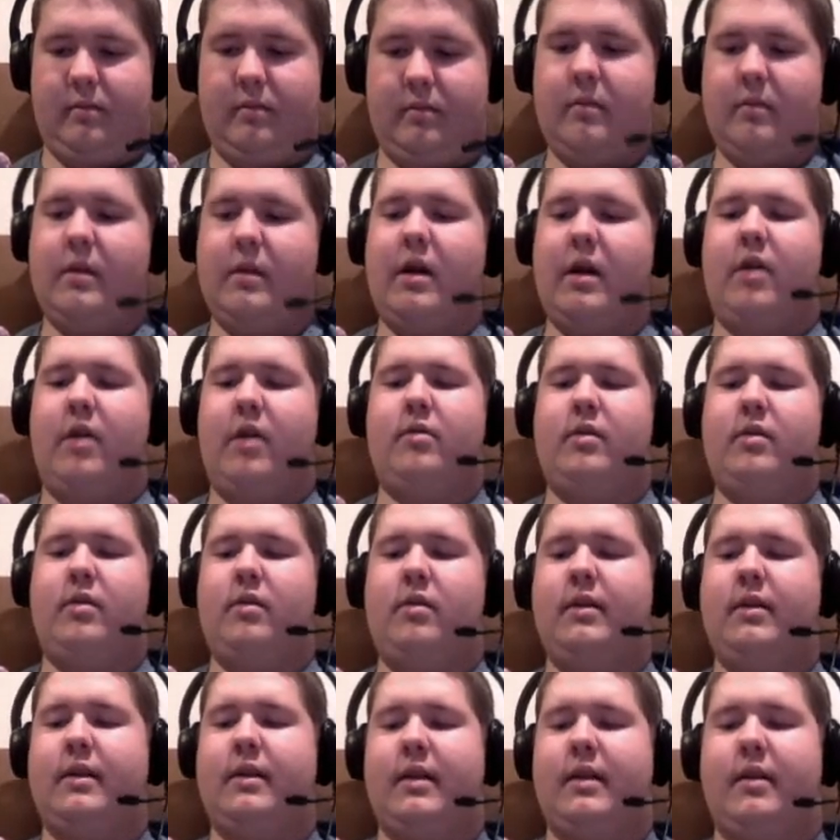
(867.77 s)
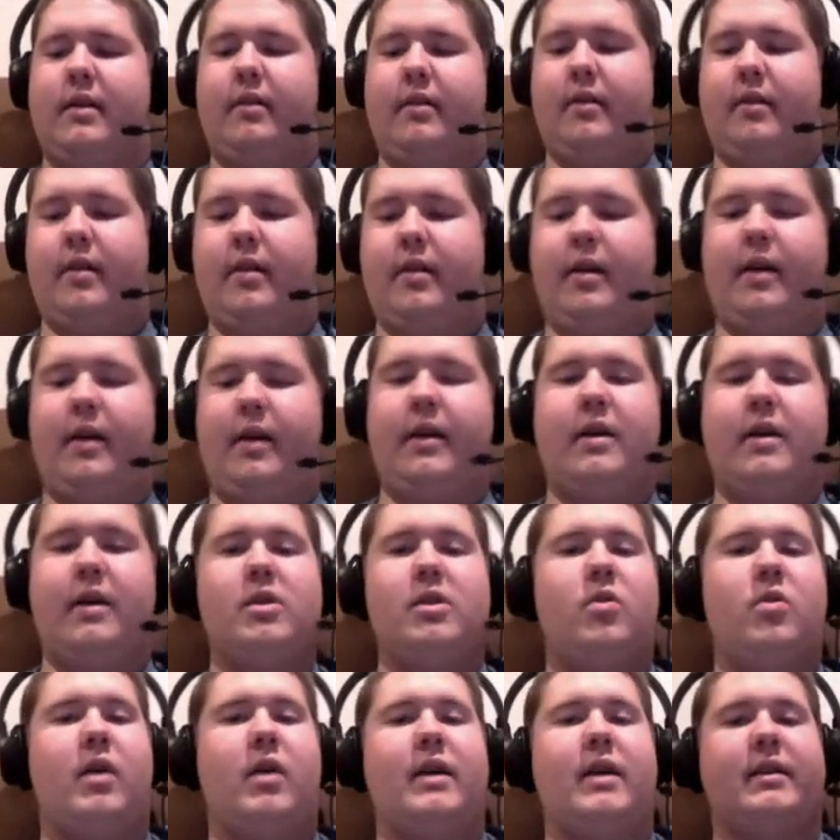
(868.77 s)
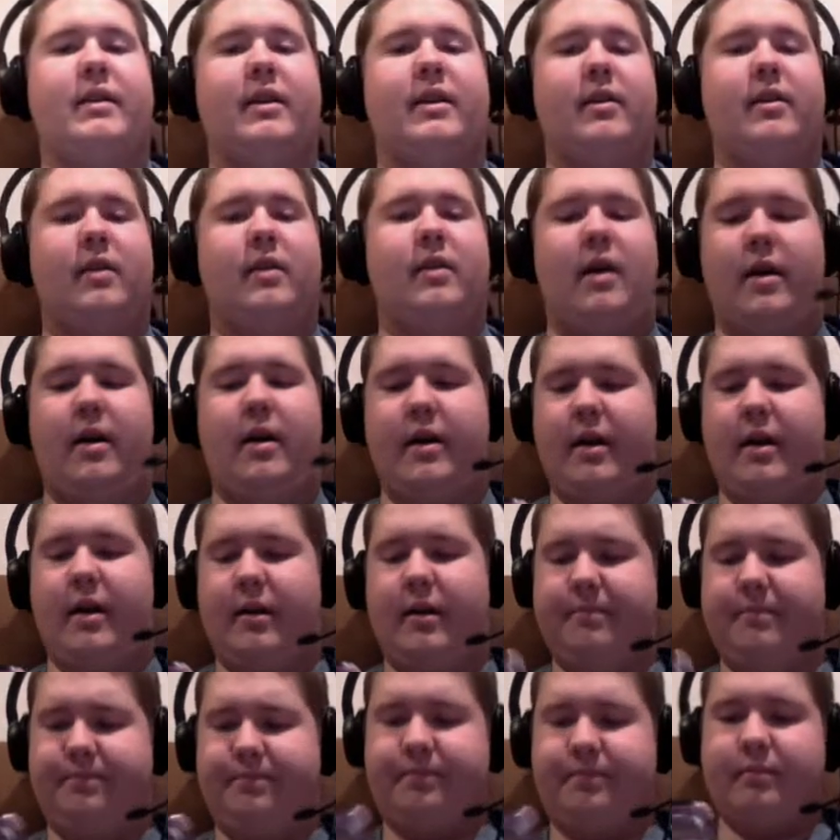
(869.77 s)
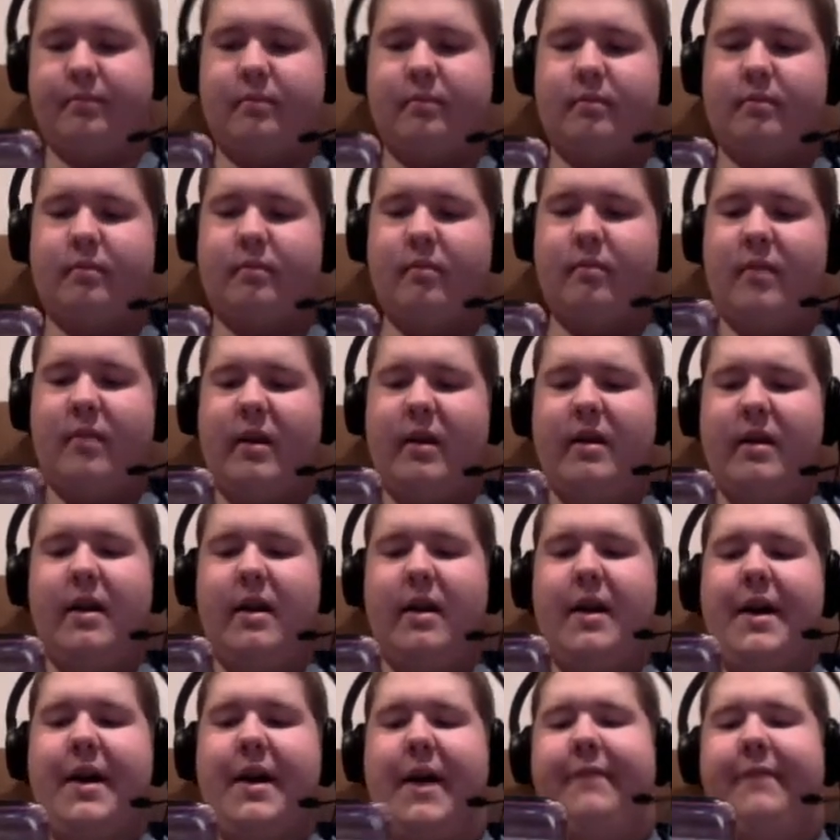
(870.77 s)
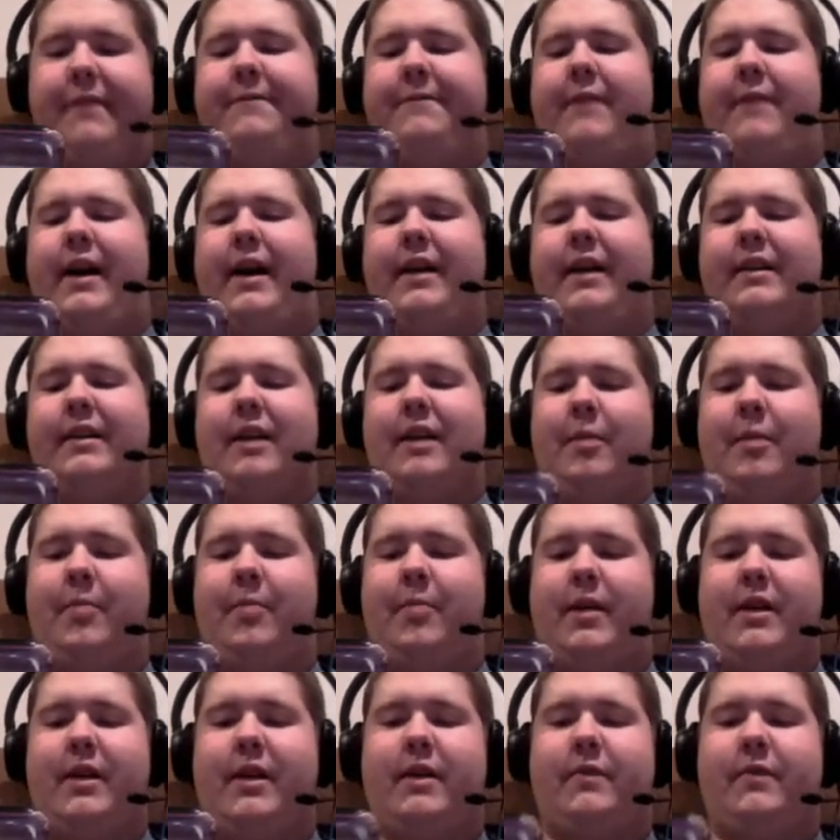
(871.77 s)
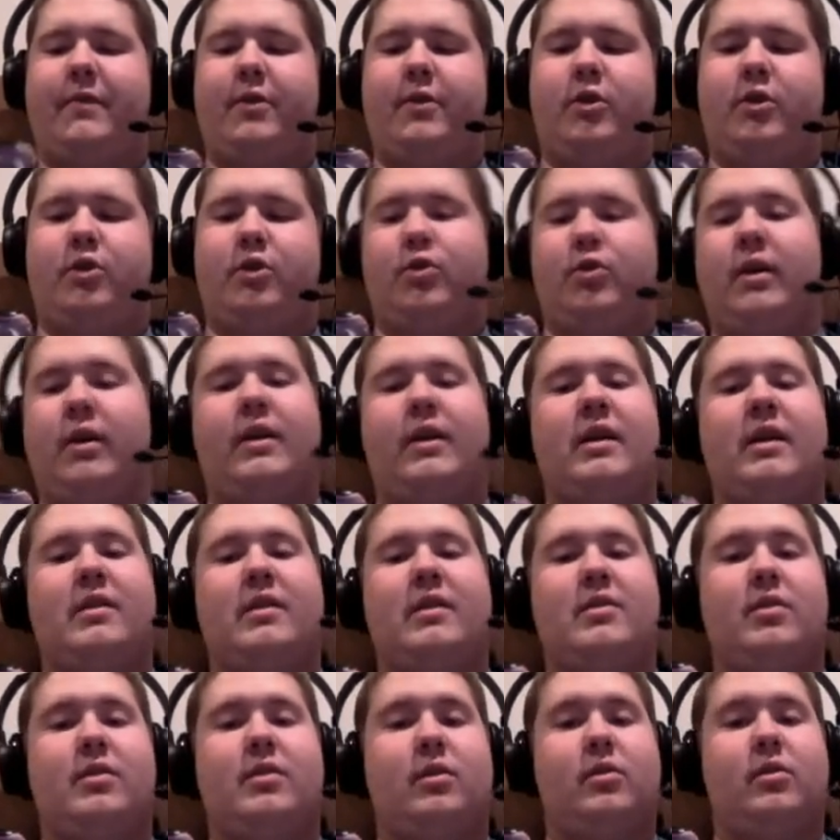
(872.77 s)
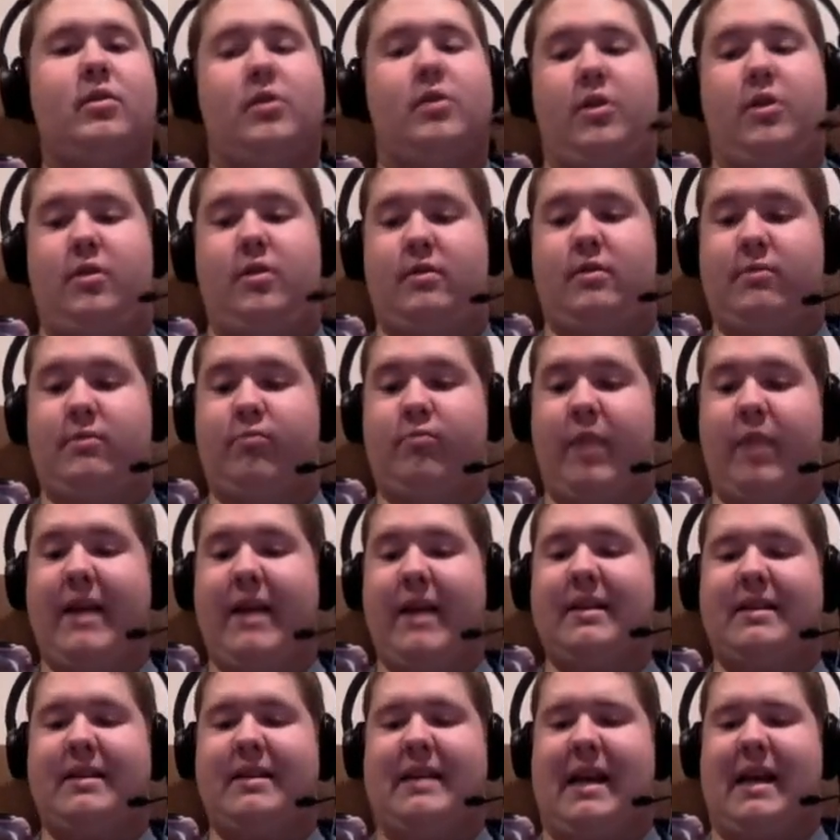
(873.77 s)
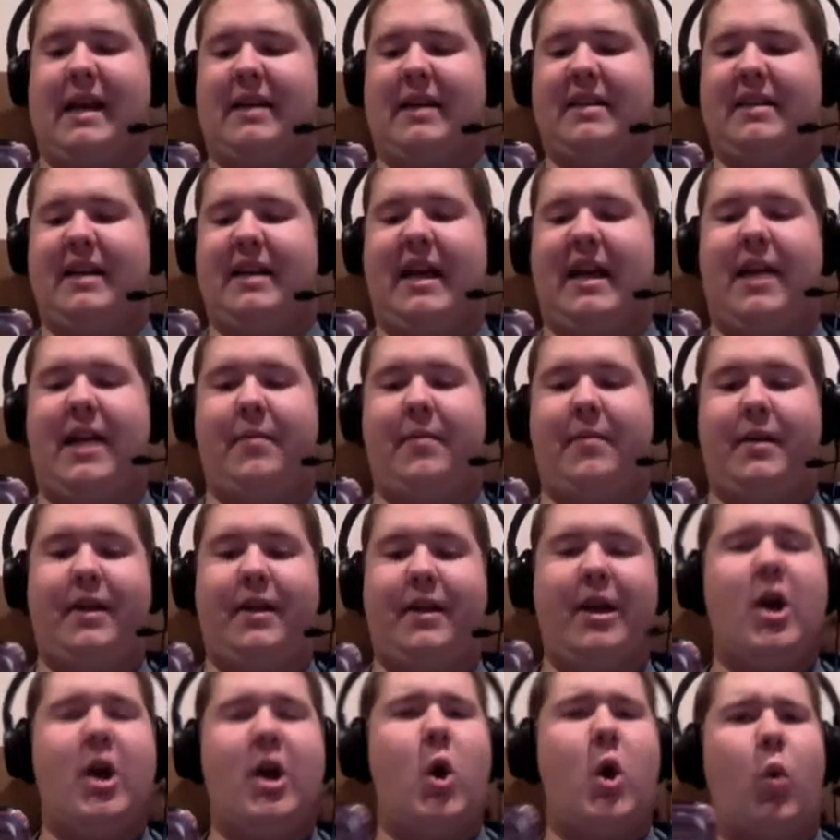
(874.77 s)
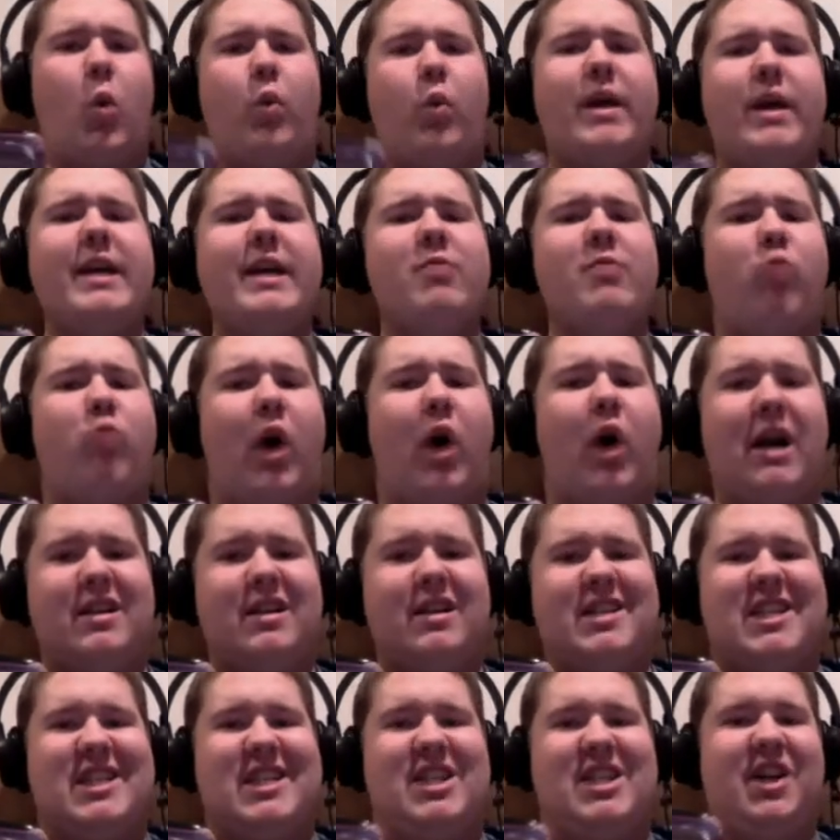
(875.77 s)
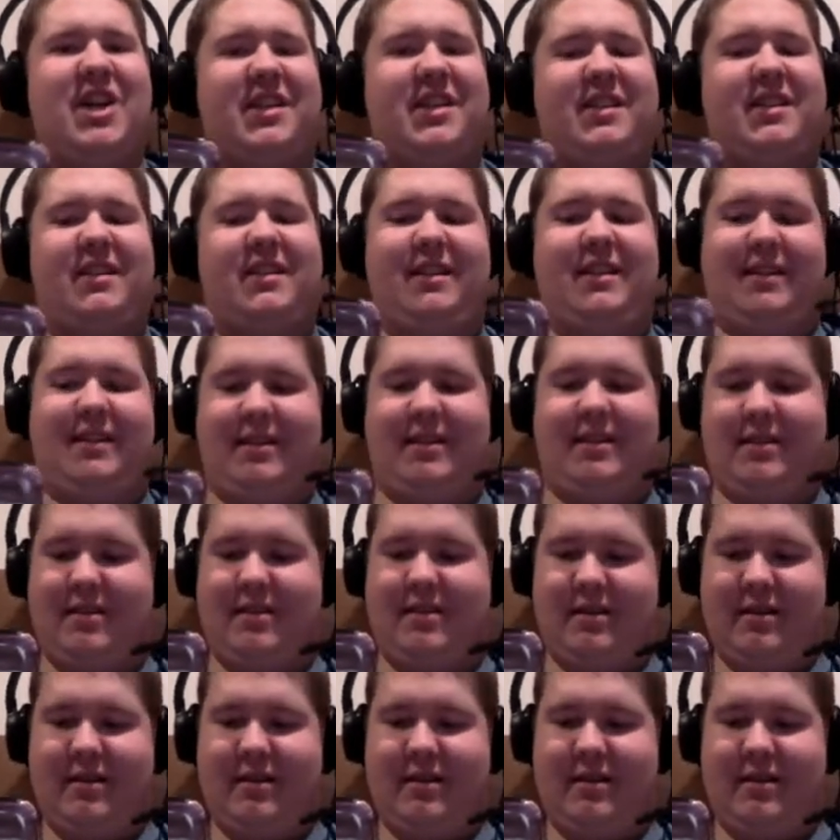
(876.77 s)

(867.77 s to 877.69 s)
No, don't continue today. I don't want to kill all y'all. A fine company of your drunken soldiers ransacked an abbey. We want justice.